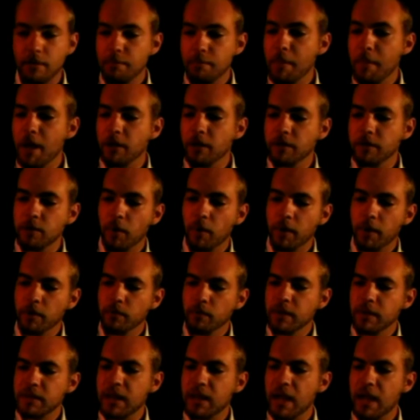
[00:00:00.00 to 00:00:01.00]
melt. You want to
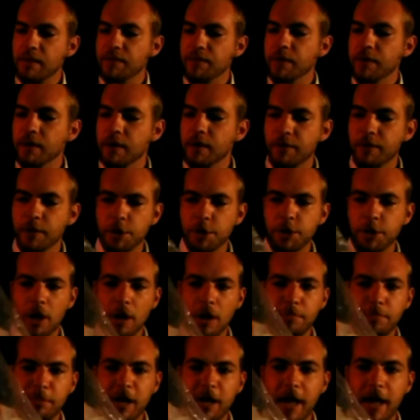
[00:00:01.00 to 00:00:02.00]
retain the
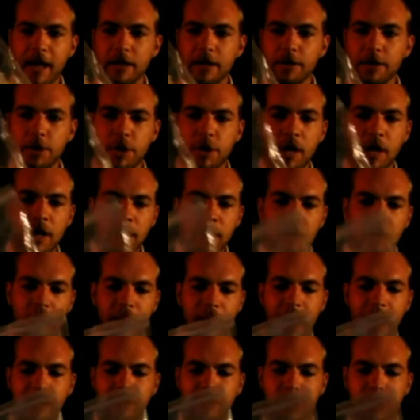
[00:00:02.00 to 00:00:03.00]
sharp edge,
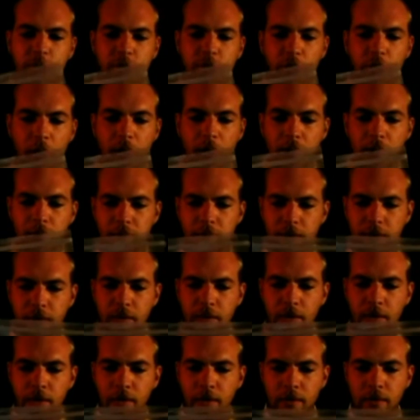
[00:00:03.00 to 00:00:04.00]
glass shard
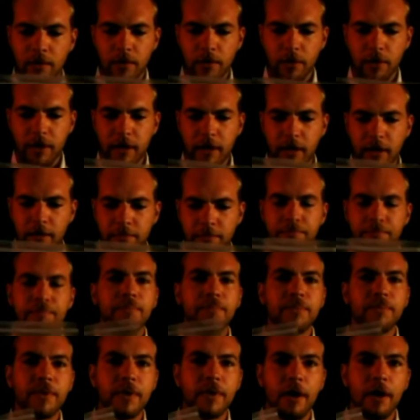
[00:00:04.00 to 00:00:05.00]
looking
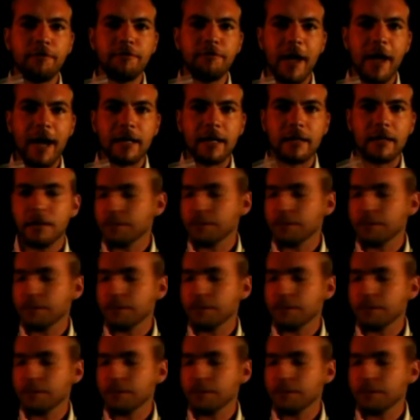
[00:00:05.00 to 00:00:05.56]
effect.